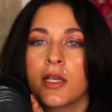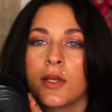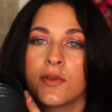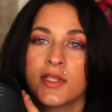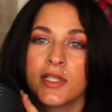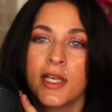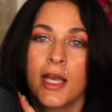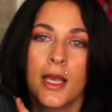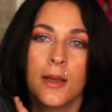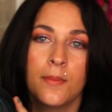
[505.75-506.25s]

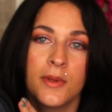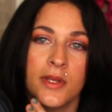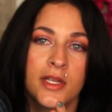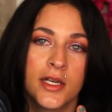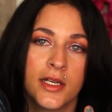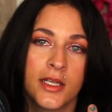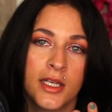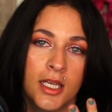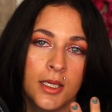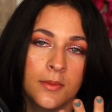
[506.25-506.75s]
was happy that
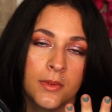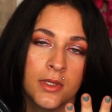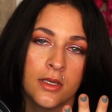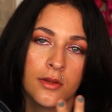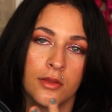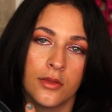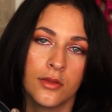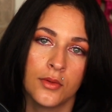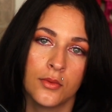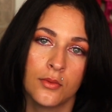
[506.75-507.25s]
it came in a
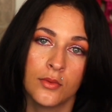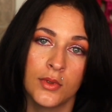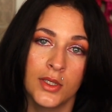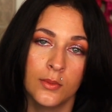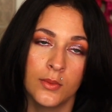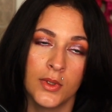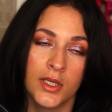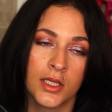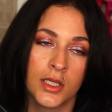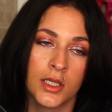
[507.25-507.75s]

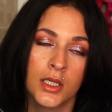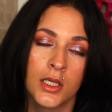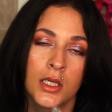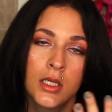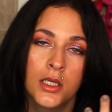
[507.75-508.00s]
3-wick.